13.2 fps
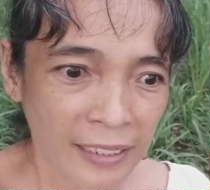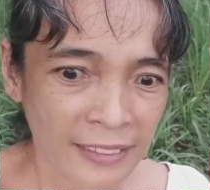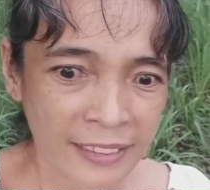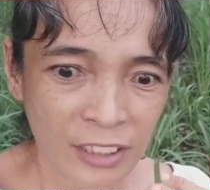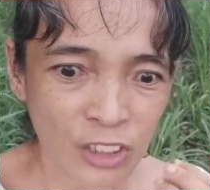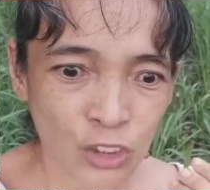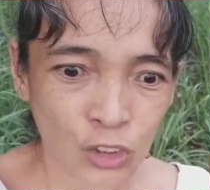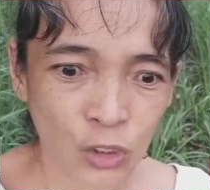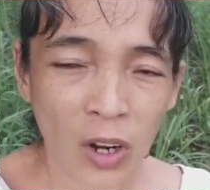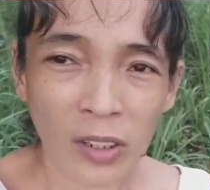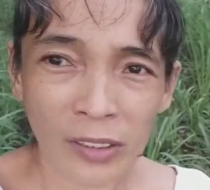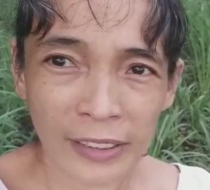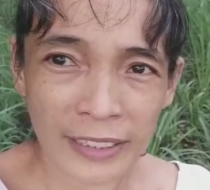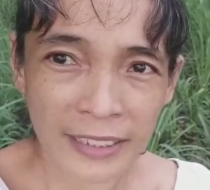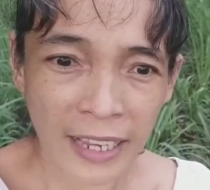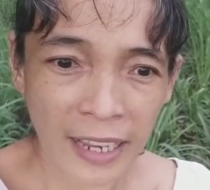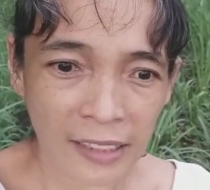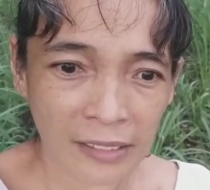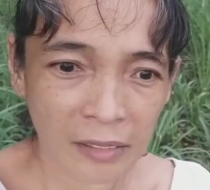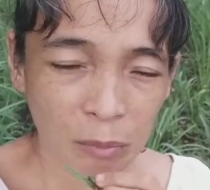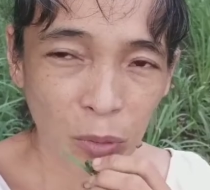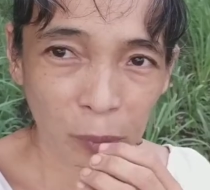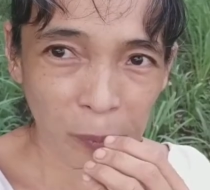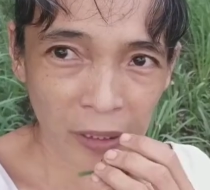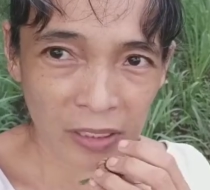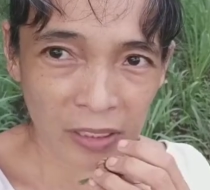a stronger scent, more
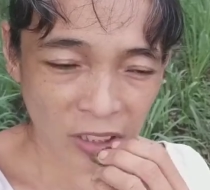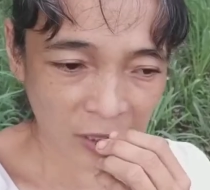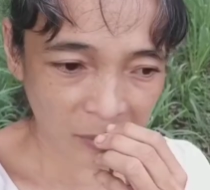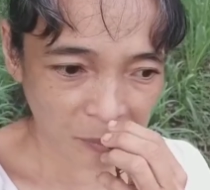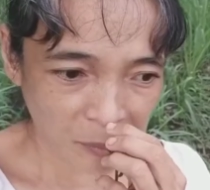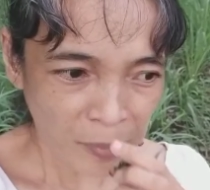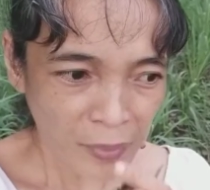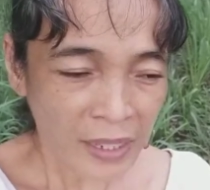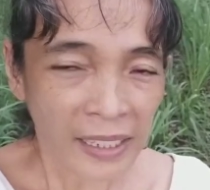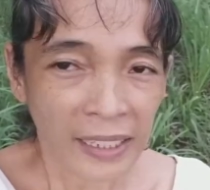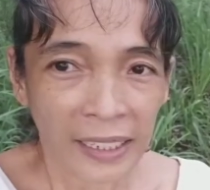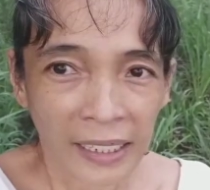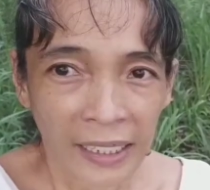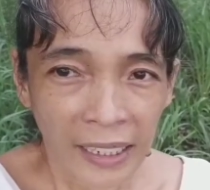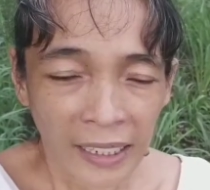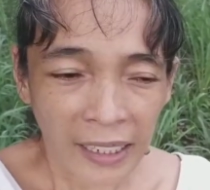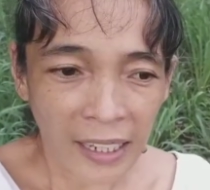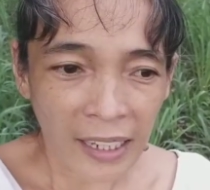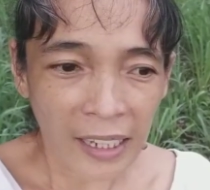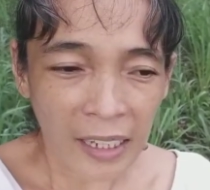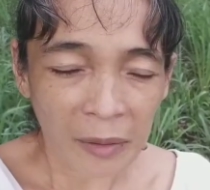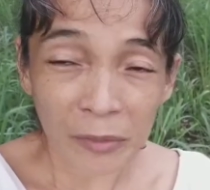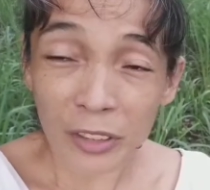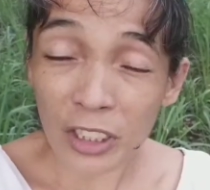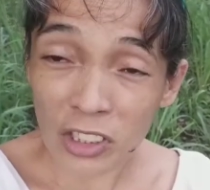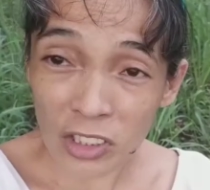pungent.
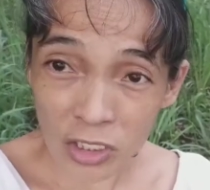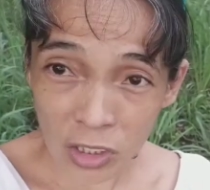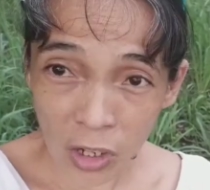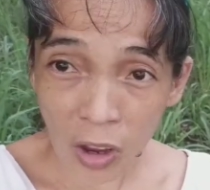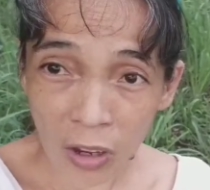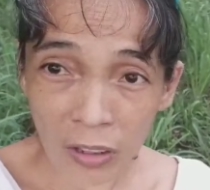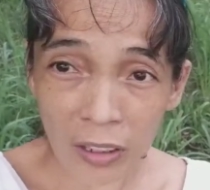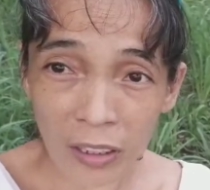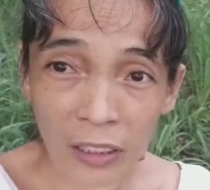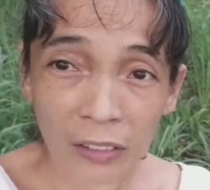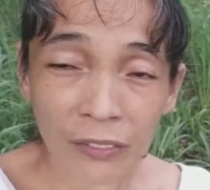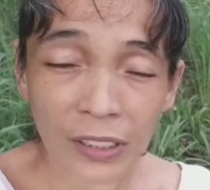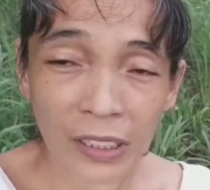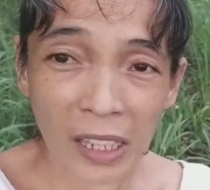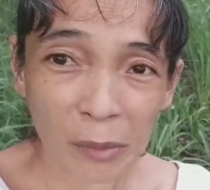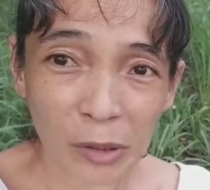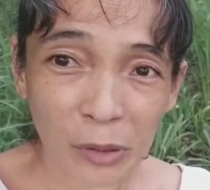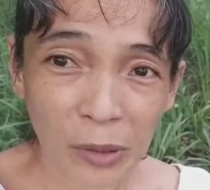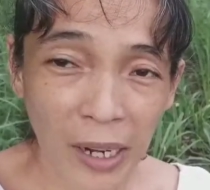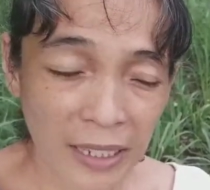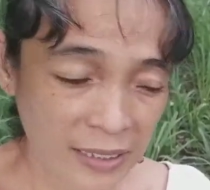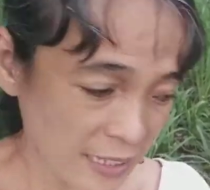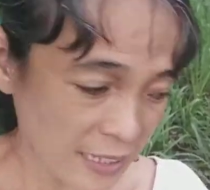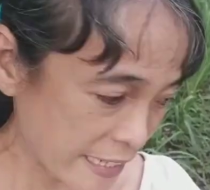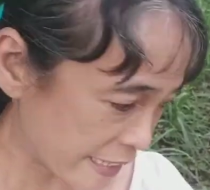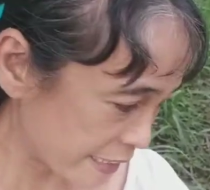The stalk of the lemongrass
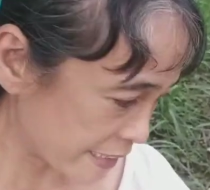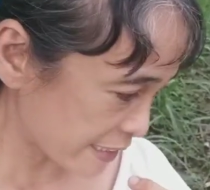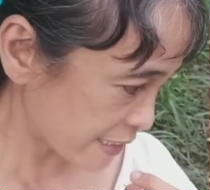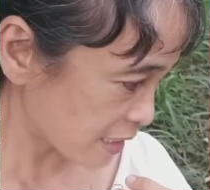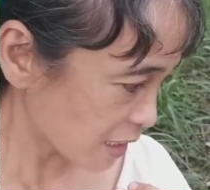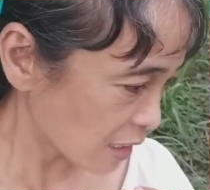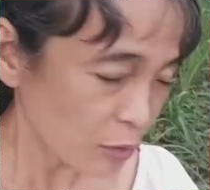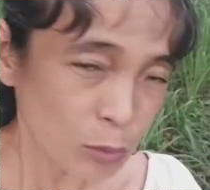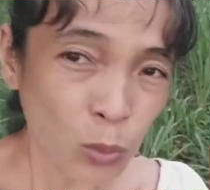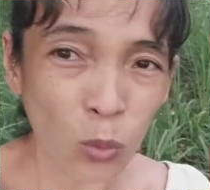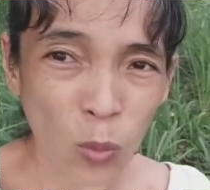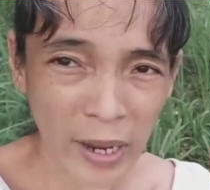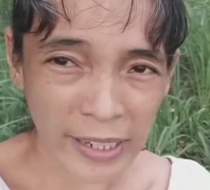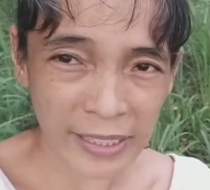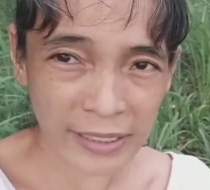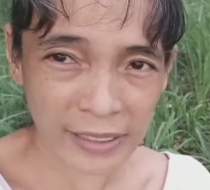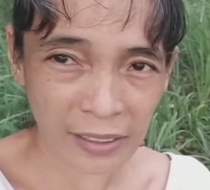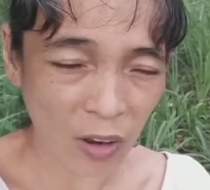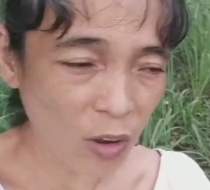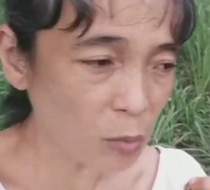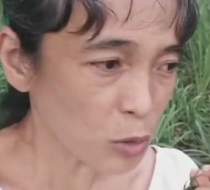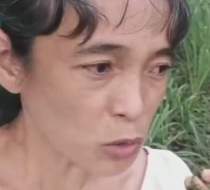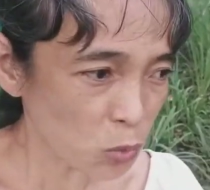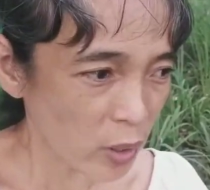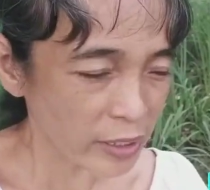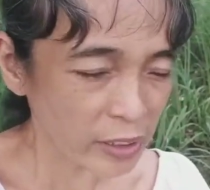is white, almost
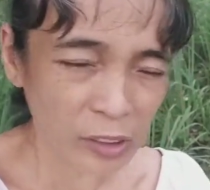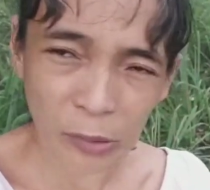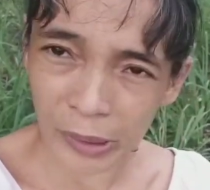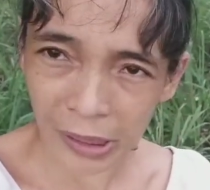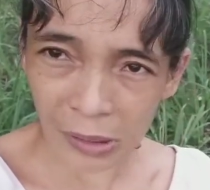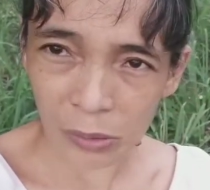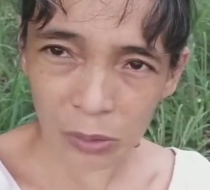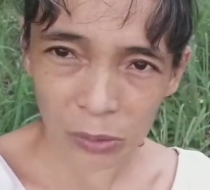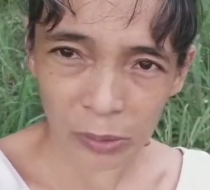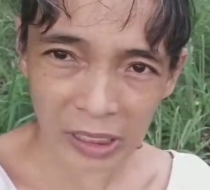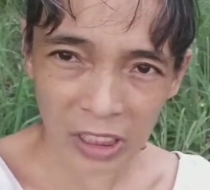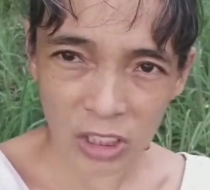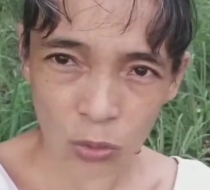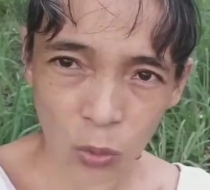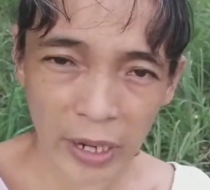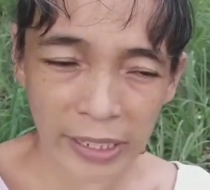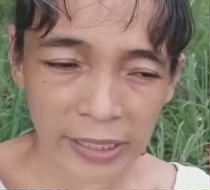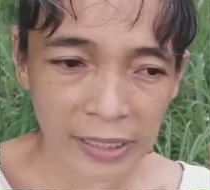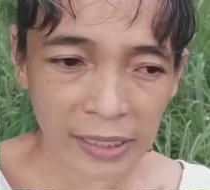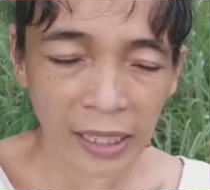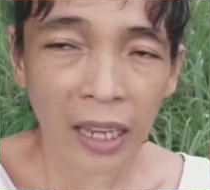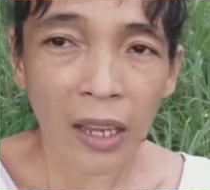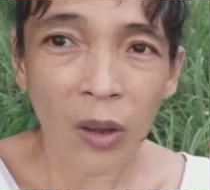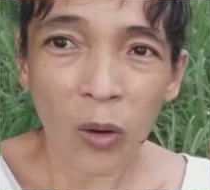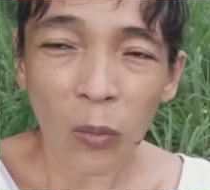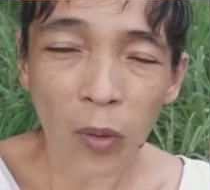white, green and greenish white,
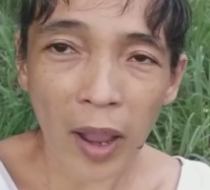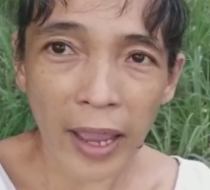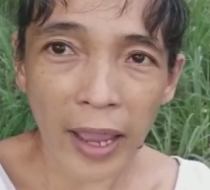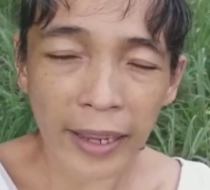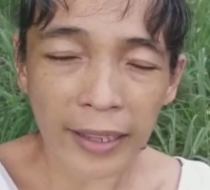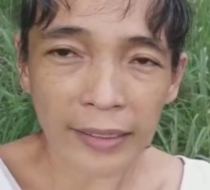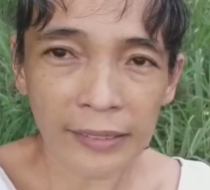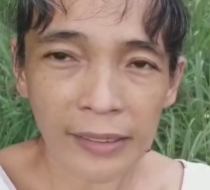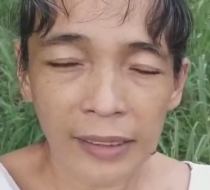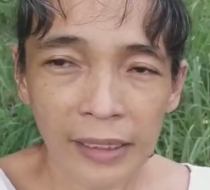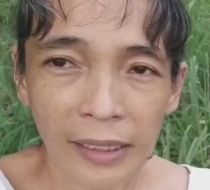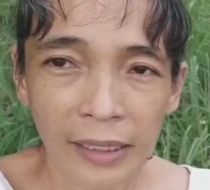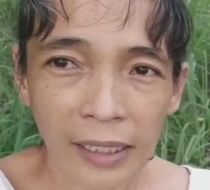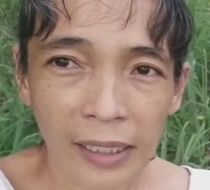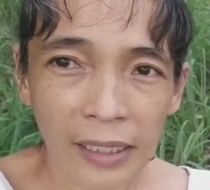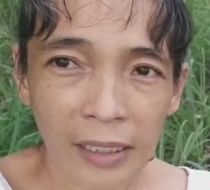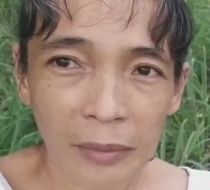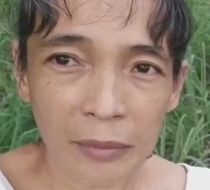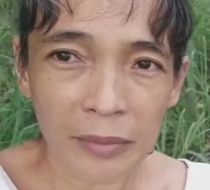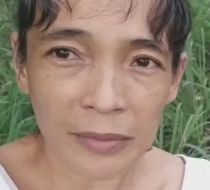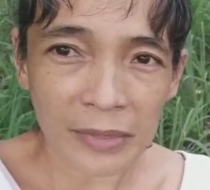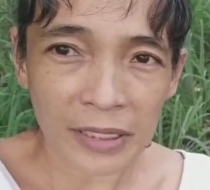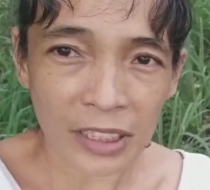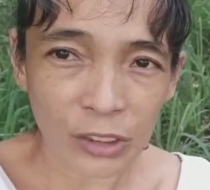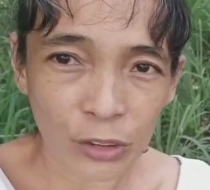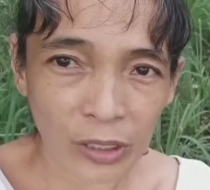while
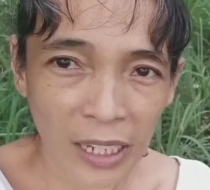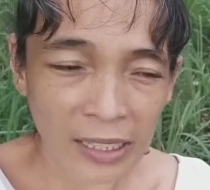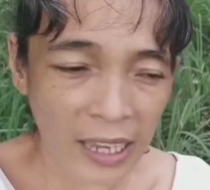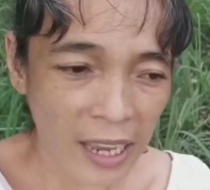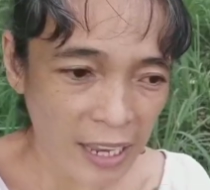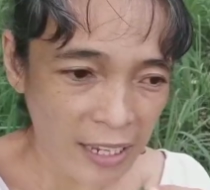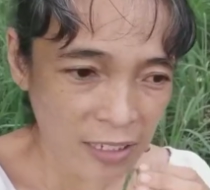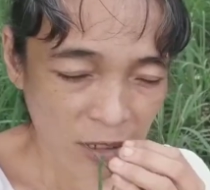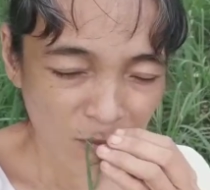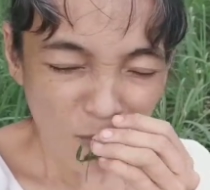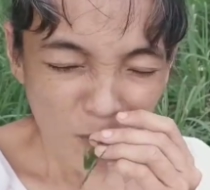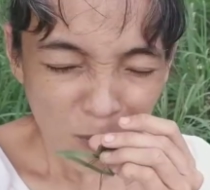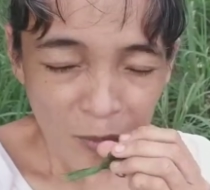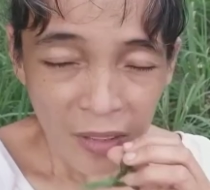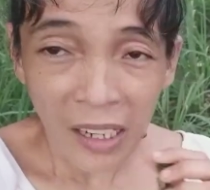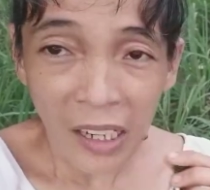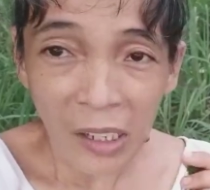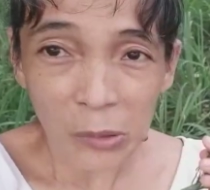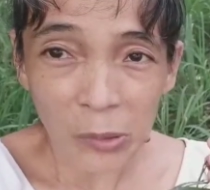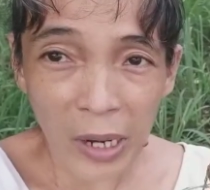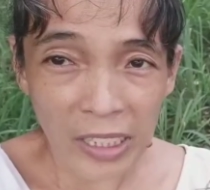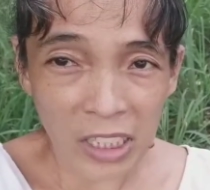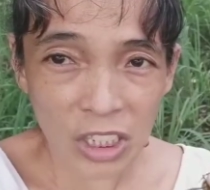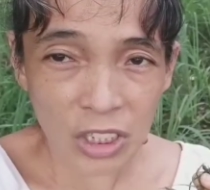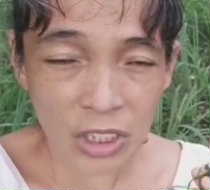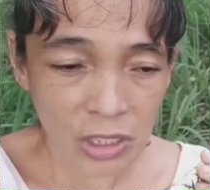citronella has a
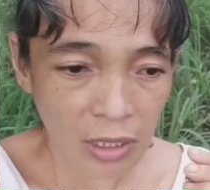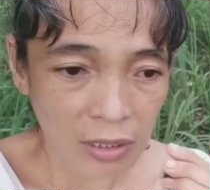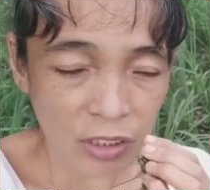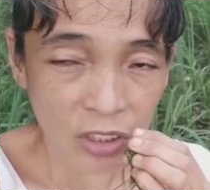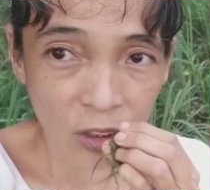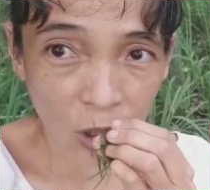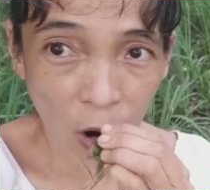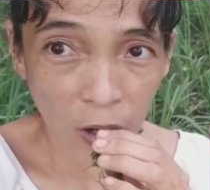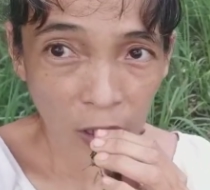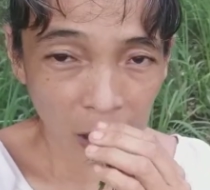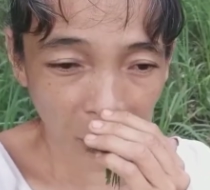reddish stalk.